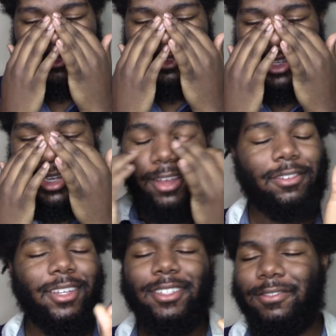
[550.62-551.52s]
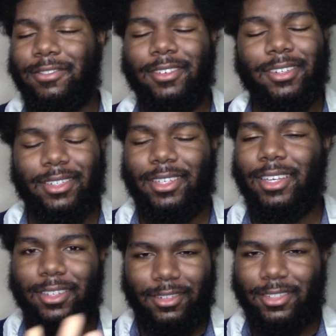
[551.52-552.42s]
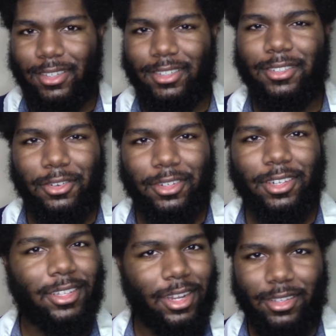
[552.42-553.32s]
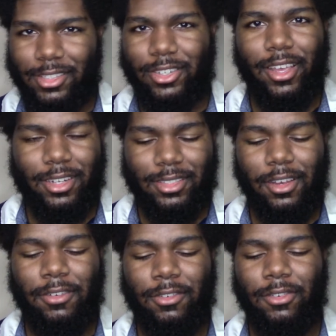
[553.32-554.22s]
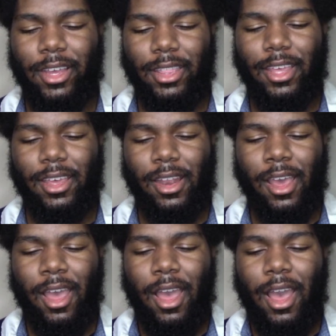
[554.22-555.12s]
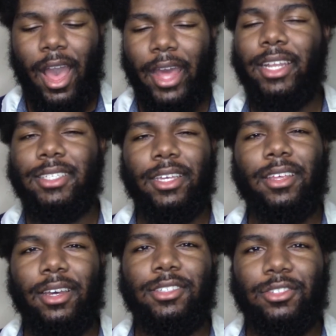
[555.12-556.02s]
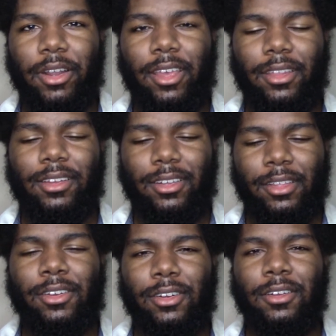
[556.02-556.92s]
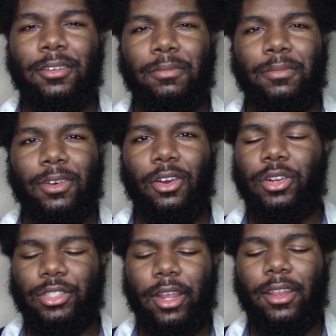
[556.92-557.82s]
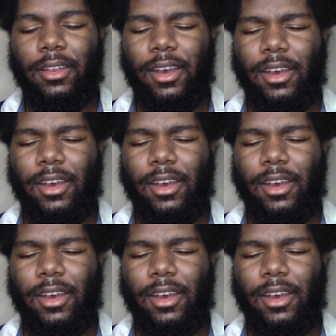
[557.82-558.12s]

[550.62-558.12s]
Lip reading: I definitely need to get, you know, cleaning out the drain and stuff, and then I need to get a drain cleaner, or a drain